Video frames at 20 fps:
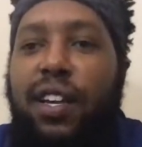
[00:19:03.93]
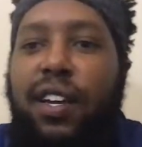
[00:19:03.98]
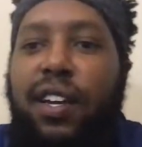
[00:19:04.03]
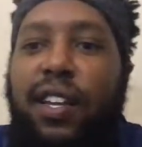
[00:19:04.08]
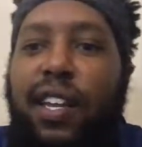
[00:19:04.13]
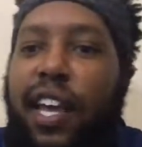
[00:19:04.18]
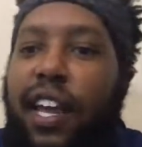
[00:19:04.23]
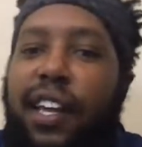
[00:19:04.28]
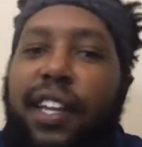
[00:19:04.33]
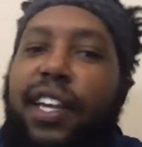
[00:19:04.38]

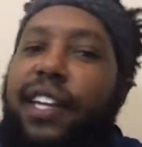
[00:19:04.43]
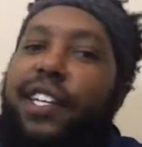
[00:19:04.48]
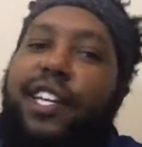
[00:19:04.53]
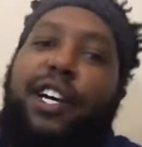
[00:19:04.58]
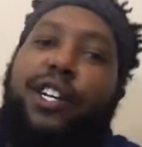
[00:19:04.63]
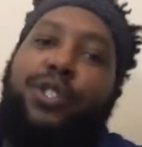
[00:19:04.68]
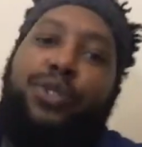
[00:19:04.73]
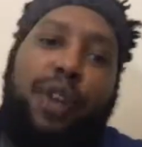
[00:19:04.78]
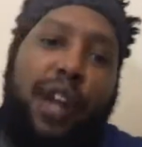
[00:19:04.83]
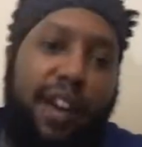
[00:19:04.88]
They ain't letting y'all
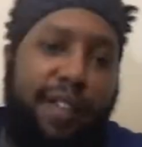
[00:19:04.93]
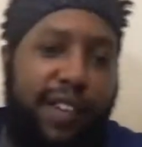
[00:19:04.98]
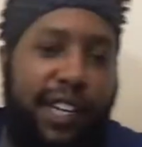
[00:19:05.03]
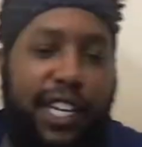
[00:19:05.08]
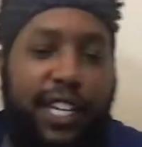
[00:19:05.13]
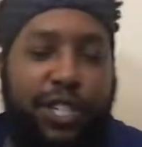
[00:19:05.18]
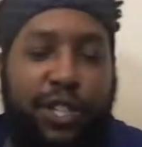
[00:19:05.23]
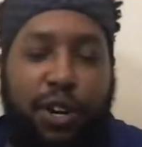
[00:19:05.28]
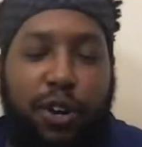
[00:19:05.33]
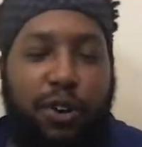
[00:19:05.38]
drive to
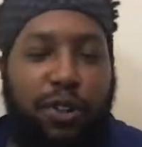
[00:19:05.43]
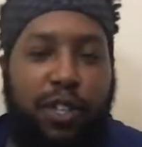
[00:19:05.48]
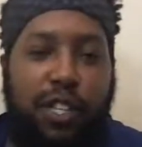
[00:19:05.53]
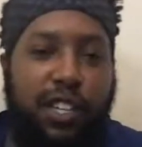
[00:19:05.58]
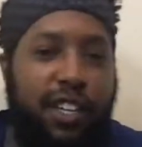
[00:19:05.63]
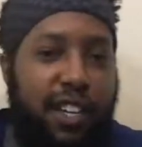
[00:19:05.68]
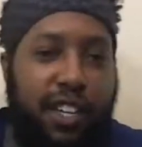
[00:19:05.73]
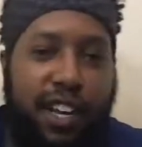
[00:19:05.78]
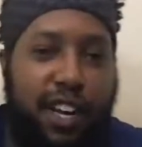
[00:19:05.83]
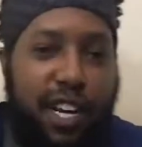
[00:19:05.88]
get your own
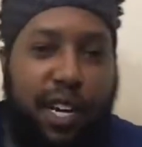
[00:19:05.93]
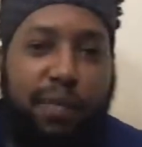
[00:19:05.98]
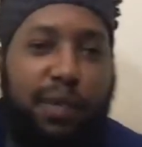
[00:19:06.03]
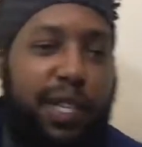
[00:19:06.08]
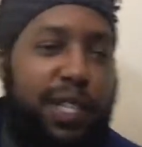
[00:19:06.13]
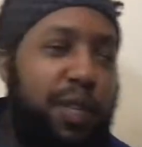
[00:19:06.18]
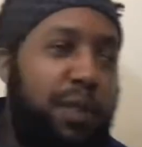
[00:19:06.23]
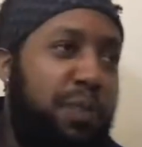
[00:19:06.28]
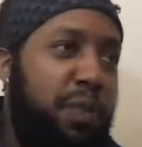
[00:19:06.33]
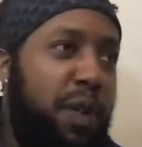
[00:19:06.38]
liquor. They don't even let
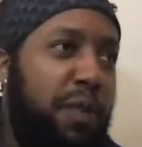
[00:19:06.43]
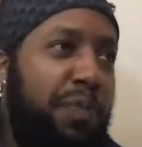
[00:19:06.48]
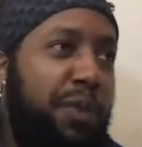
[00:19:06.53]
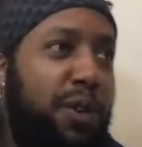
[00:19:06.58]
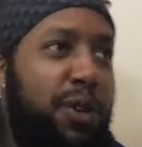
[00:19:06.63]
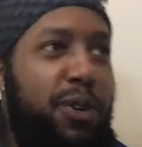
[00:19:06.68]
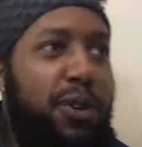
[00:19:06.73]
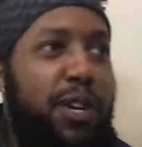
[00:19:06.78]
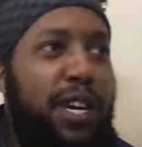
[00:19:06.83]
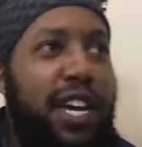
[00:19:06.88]
you pump your
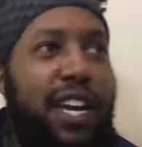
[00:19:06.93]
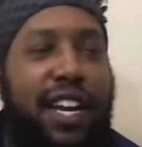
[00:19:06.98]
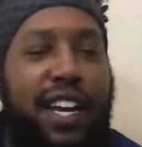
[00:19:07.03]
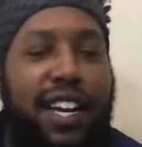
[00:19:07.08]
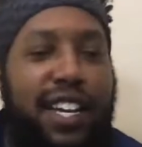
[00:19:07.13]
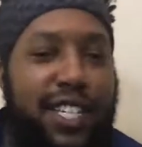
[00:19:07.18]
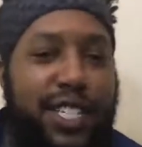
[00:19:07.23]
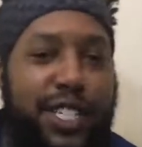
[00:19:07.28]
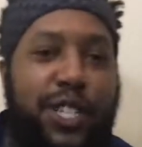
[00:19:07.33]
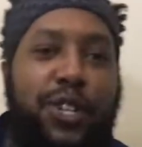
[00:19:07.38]
own
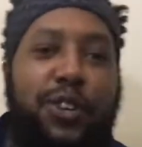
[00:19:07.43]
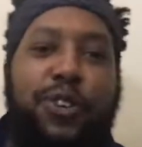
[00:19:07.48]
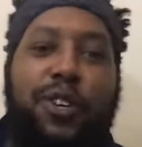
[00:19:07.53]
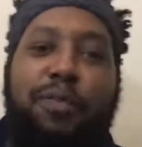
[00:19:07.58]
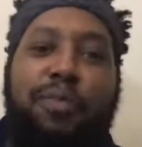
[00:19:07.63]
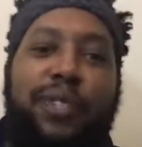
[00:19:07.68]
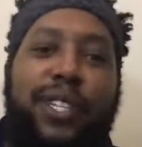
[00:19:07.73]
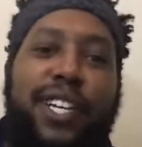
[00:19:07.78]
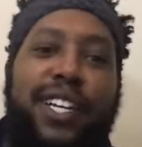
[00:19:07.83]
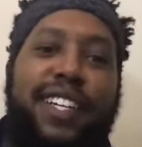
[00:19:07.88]
gas. You know what I'm
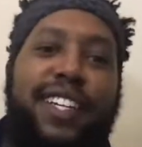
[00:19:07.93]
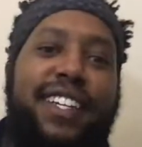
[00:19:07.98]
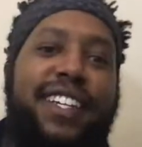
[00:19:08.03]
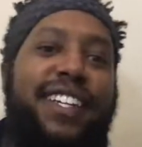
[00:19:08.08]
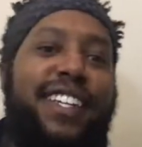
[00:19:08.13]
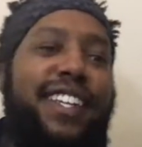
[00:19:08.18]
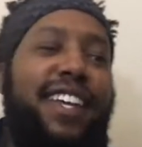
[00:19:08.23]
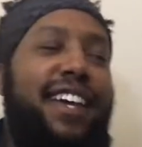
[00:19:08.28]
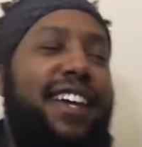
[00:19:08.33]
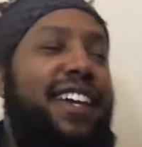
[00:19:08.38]
saying?
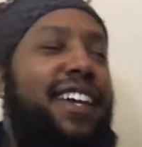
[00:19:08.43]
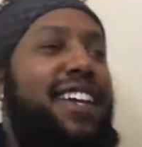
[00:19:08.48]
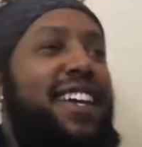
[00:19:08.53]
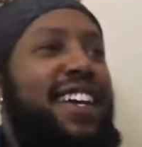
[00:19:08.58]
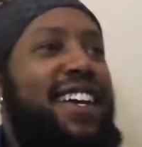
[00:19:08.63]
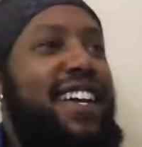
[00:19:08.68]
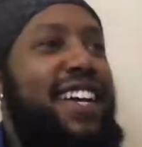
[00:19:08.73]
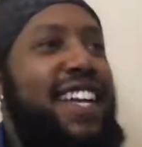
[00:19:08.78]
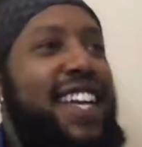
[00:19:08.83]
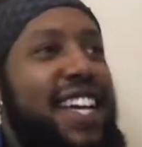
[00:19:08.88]

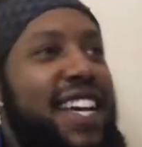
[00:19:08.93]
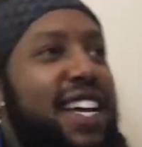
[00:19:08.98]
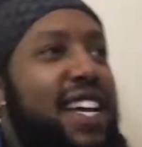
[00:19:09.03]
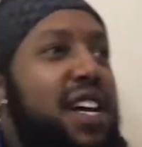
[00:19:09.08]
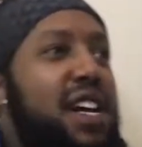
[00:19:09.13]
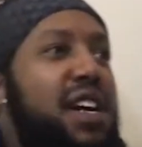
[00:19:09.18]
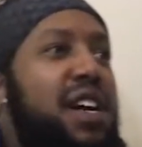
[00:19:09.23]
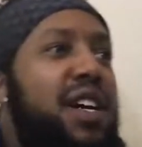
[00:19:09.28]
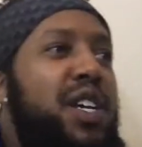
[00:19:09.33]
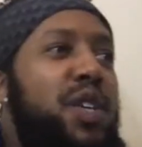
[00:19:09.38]

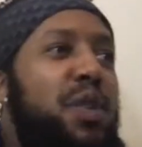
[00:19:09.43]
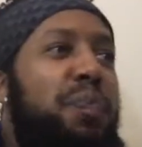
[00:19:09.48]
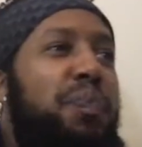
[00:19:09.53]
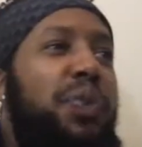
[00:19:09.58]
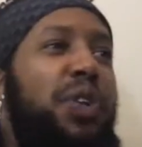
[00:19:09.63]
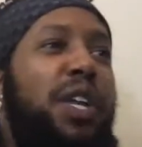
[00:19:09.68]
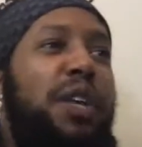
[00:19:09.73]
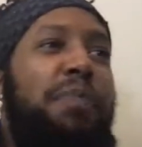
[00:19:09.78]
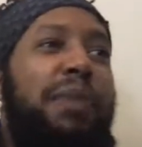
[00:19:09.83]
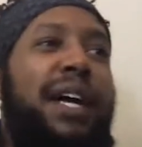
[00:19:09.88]
You pull
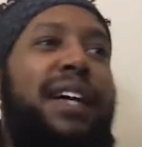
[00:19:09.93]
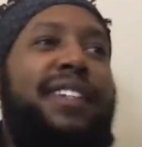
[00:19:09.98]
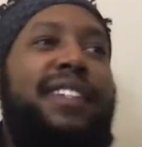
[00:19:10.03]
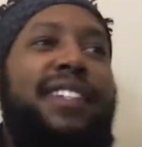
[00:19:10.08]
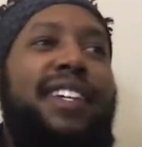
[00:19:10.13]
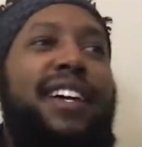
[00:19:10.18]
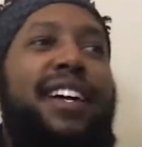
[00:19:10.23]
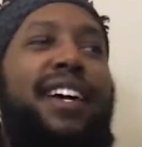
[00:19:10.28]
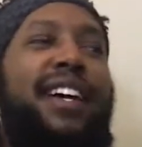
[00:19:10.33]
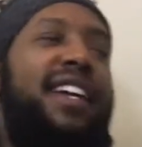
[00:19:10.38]
up
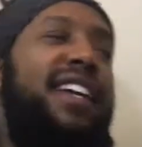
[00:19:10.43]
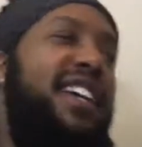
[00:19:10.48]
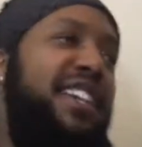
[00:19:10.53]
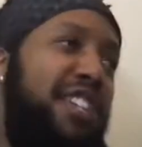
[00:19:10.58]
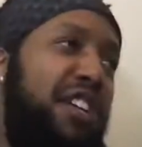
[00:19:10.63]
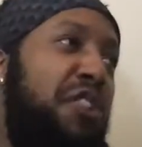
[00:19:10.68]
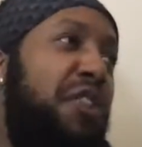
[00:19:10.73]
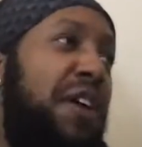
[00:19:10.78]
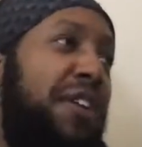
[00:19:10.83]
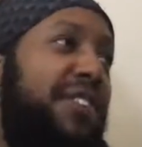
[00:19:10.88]
outside. Yeah,
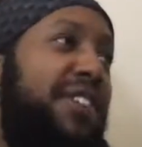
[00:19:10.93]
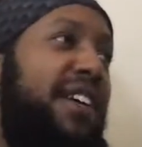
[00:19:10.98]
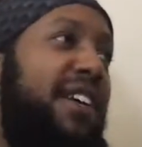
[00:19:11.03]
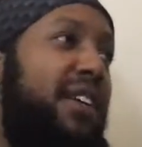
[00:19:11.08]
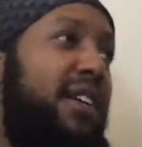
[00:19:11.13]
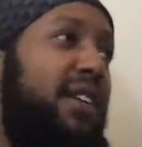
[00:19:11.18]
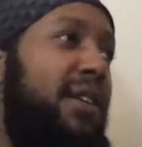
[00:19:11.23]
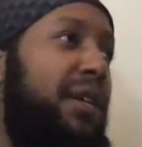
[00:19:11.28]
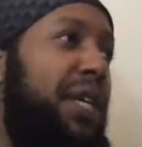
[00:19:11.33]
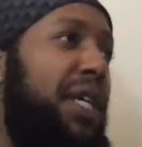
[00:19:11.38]
no, I'll take
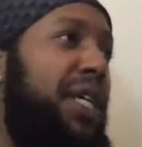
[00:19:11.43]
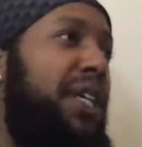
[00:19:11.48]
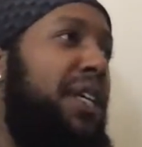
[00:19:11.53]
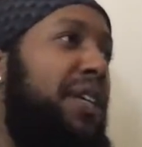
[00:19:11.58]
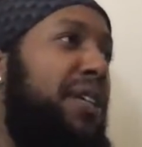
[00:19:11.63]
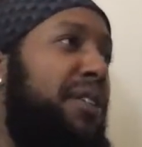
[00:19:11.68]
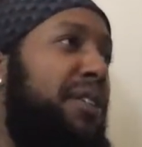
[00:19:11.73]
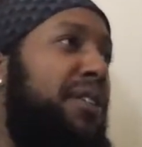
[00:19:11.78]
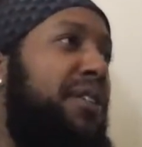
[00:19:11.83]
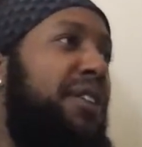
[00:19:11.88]

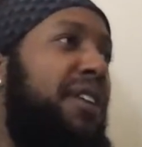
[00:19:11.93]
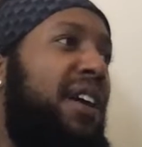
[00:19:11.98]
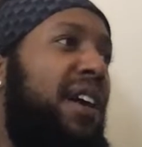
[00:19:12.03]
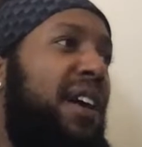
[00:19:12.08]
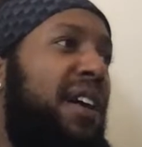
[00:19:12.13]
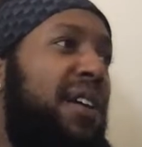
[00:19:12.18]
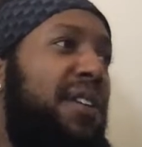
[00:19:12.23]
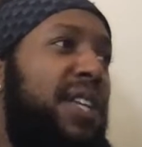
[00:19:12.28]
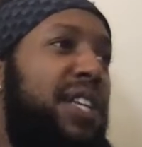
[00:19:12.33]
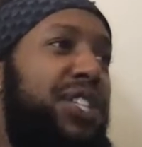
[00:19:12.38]
a
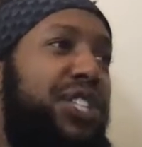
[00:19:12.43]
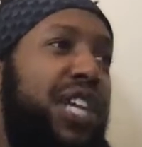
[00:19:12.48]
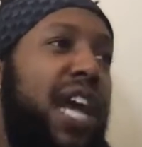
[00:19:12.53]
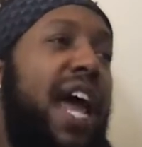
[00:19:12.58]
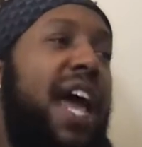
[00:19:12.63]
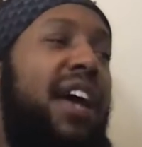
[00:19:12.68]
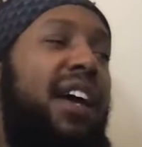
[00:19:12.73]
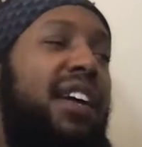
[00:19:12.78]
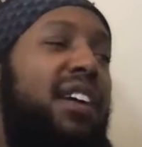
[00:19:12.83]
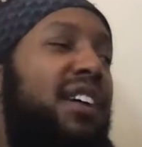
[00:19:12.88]

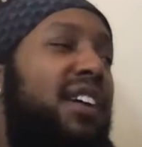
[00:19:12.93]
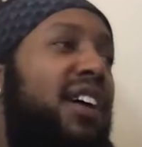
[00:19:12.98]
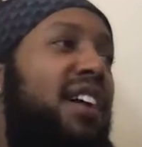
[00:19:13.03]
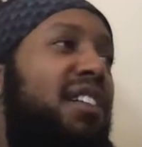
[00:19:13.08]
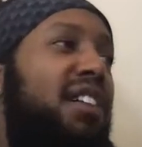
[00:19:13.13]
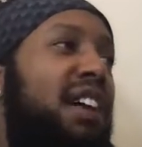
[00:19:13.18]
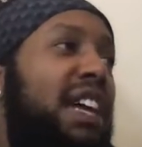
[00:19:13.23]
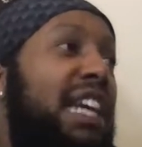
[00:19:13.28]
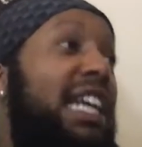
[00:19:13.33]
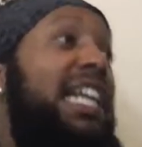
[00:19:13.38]
Jack
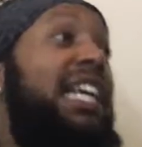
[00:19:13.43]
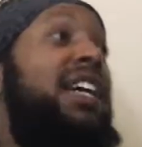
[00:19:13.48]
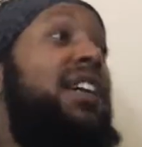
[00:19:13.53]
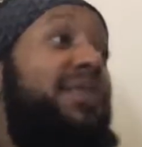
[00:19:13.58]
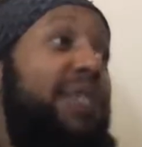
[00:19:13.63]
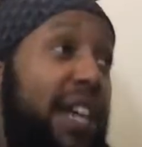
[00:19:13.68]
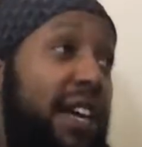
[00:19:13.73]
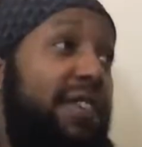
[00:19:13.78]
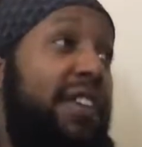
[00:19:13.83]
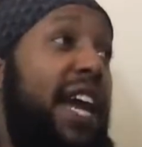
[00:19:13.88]
Henny if
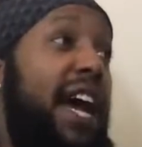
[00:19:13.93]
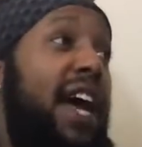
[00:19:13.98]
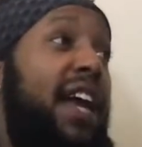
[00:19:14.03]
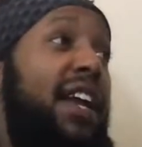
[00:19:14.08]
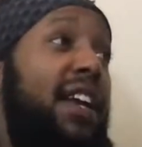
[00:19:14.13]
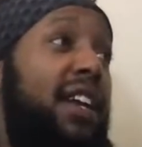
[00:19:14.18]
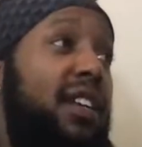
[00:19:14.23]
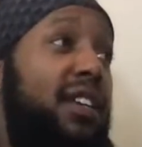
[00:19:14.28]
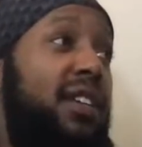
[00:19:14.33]
they've got it.